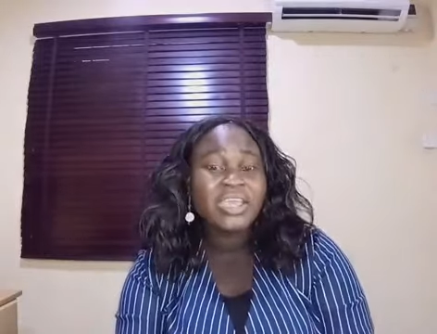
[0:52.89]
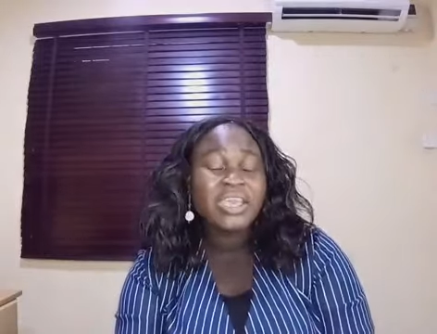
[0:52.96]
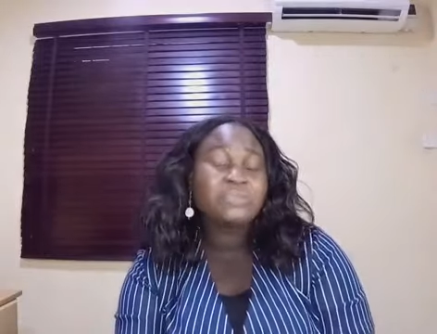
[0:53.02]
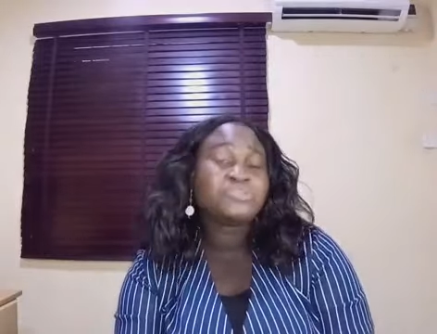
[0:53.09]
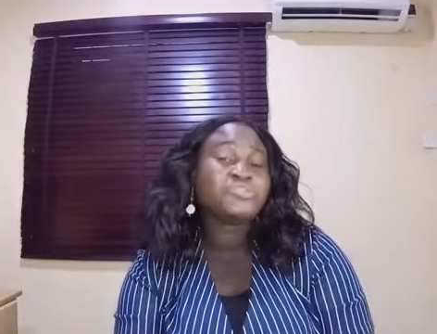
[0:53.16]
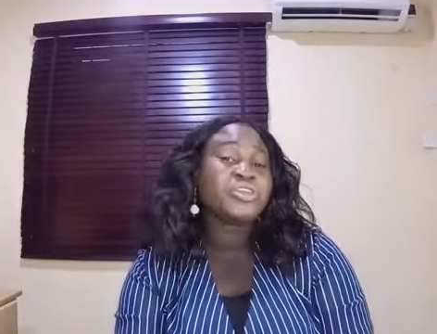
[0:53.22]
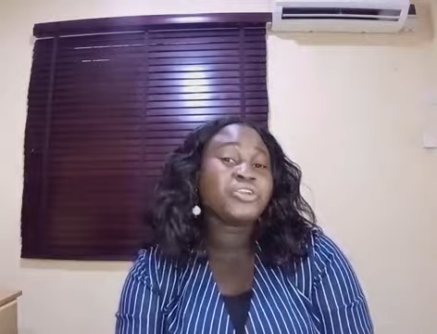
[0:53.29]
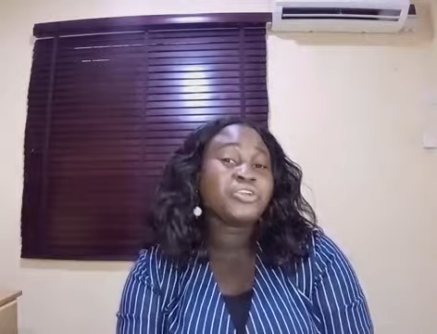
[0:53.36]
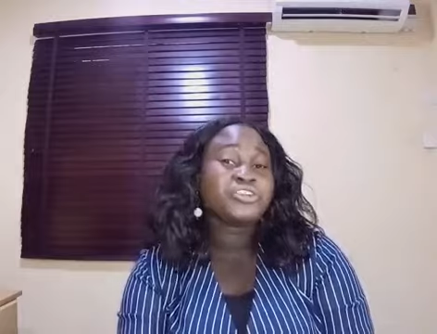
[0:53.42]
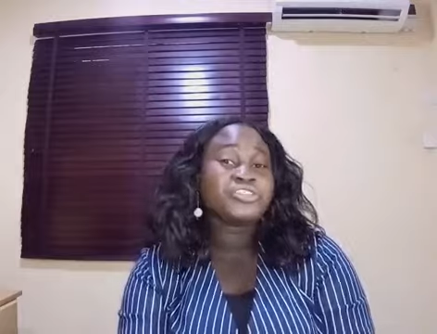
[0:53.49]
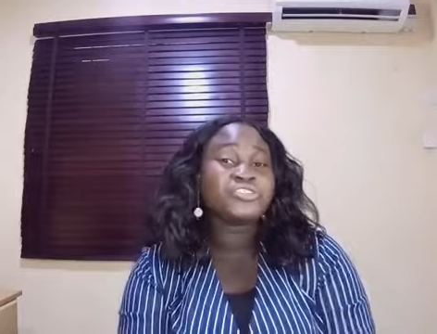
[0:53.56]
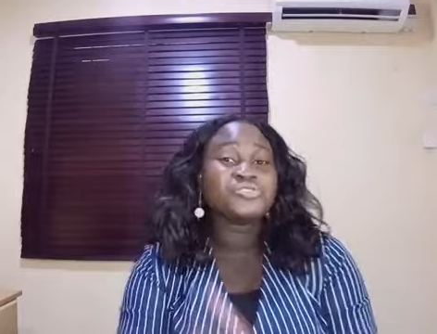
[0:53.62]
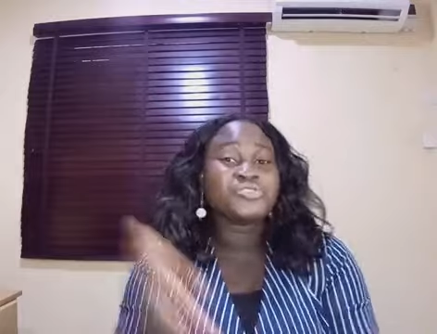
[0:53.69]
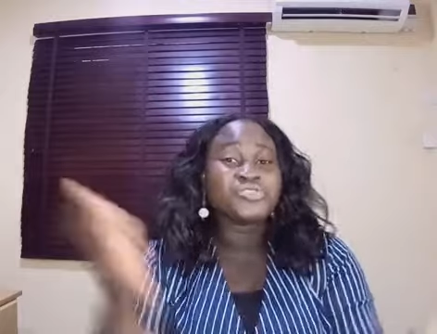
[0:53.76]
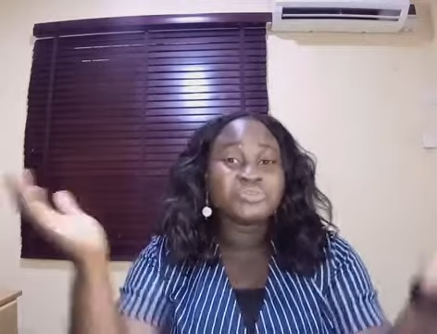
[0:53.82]
I want to encourage
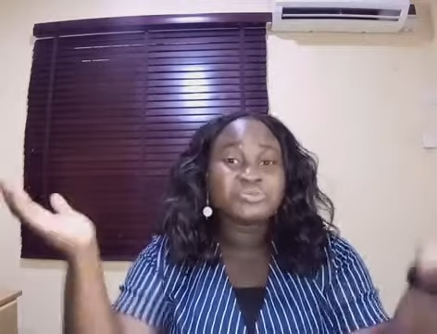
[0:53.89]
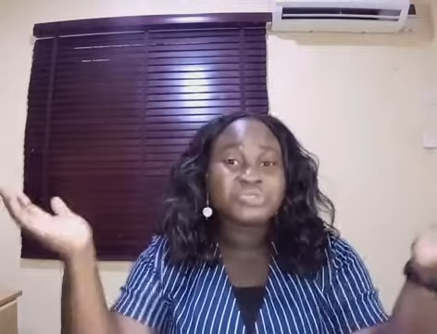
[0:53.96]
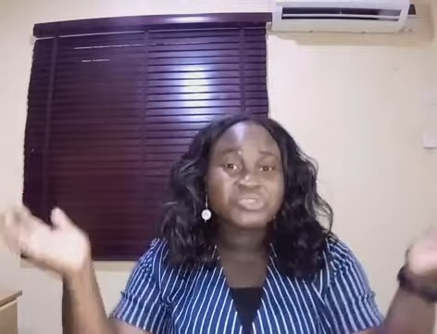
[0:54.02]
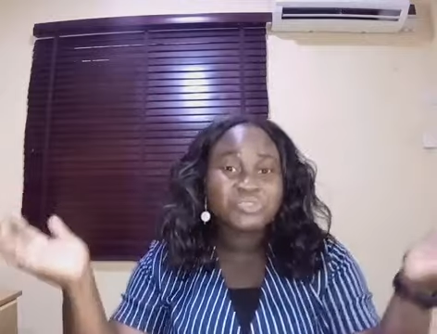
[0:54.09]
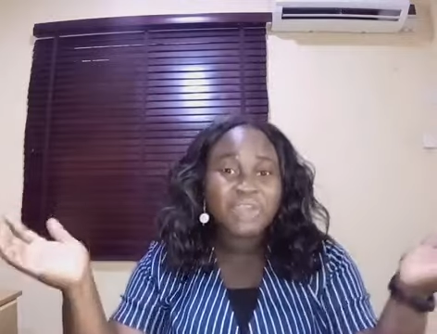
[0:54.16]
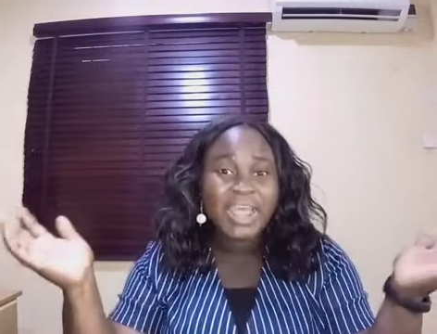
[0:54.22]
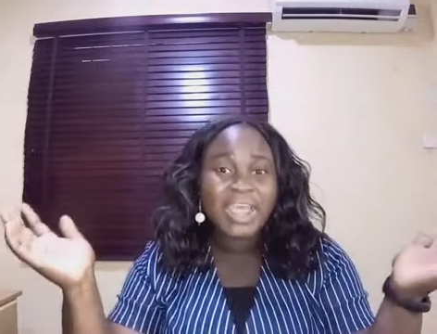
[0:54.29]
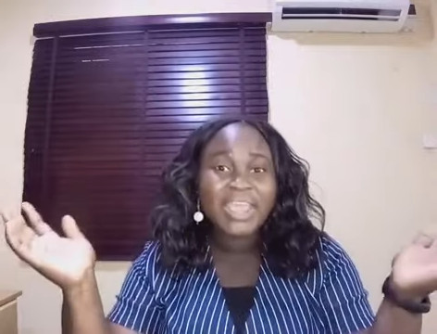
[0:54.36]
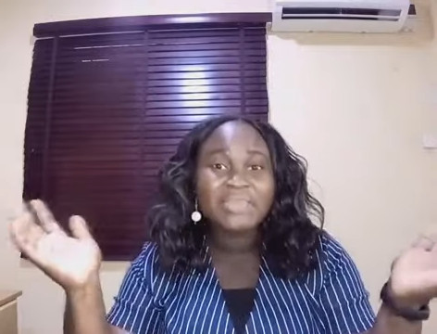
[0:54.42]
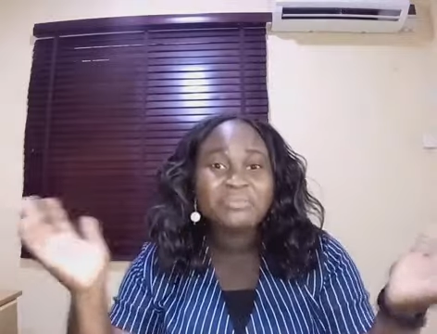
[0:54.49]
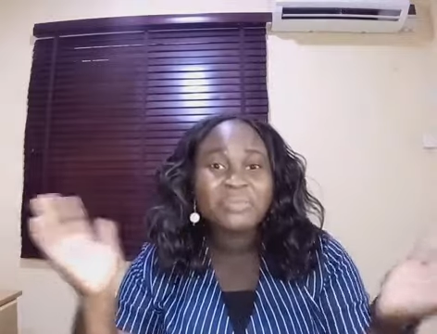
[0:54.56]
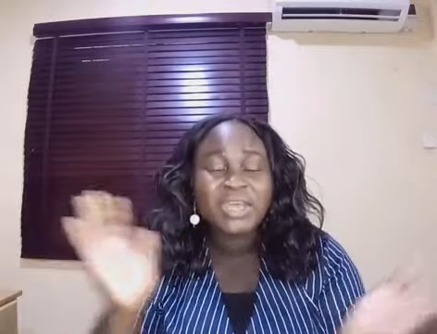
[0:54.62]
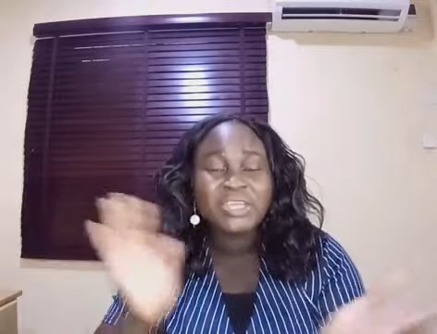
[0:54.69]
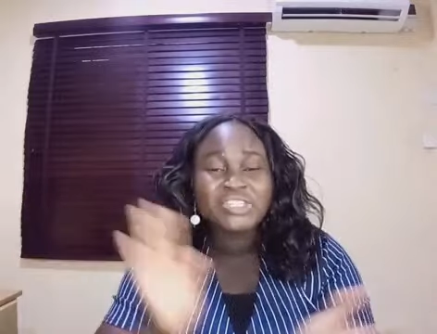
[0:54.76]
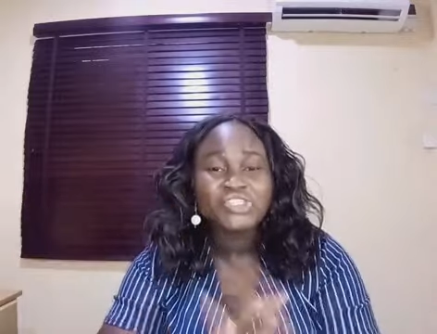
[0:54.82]
you to subscribe
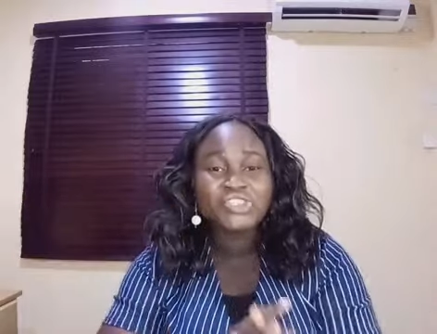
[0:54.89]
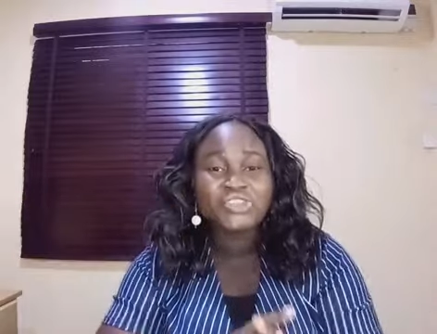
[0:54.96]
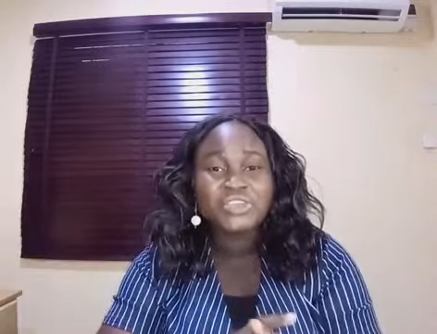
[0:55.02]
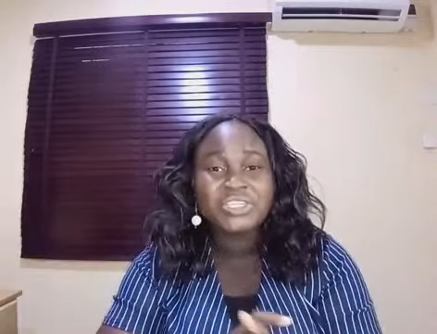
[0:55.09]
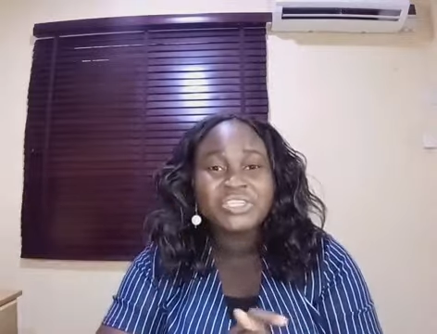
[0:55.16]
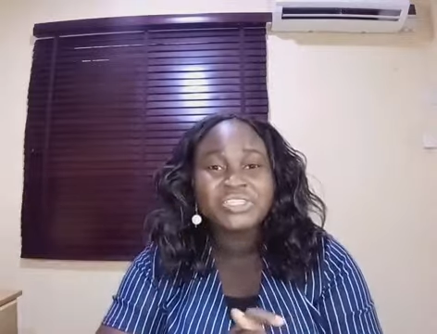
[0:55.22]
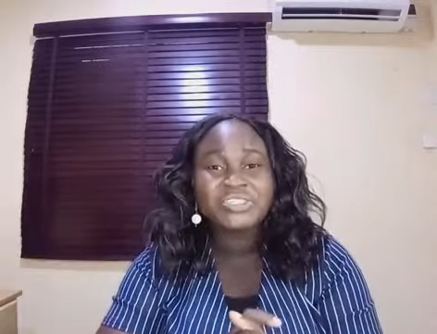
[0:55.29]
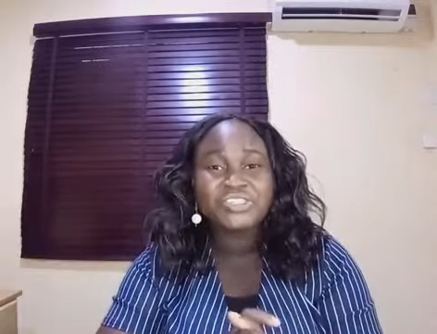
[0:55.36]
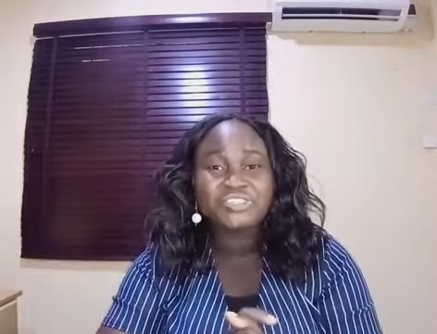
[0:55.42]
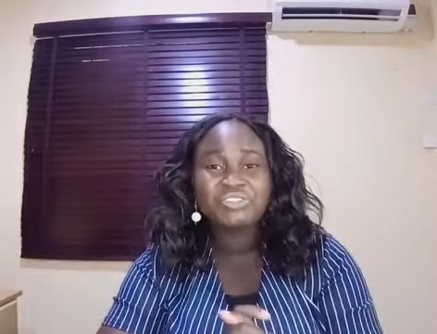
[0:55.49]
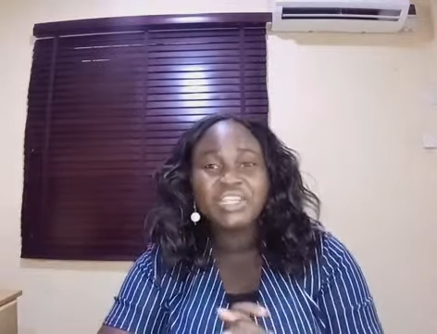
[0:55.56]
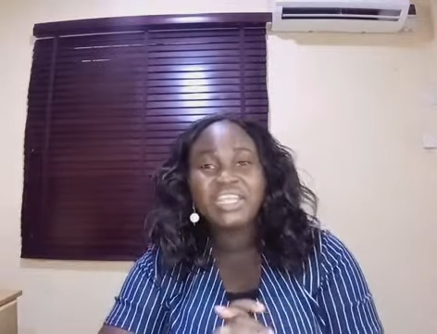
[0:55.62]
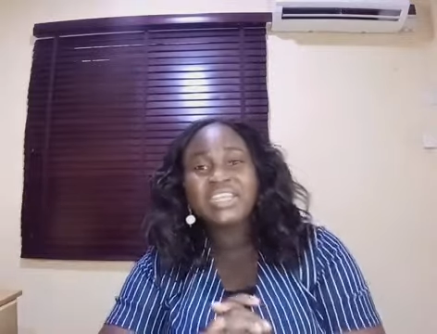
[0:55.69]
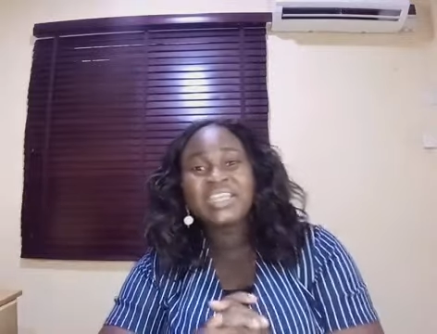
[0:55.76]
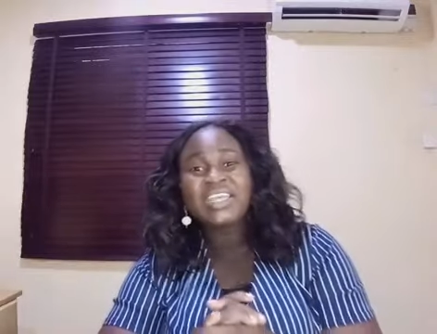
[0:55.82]
and join the
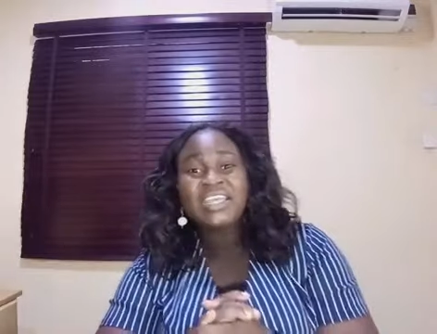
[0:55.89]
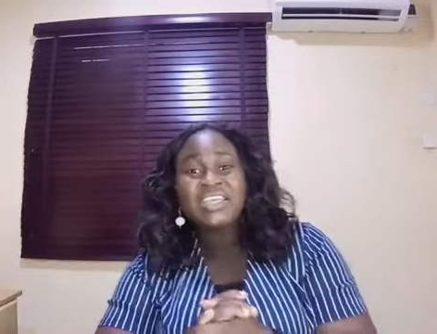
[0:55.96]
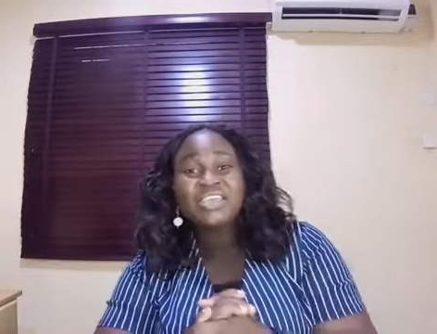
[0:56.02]
train.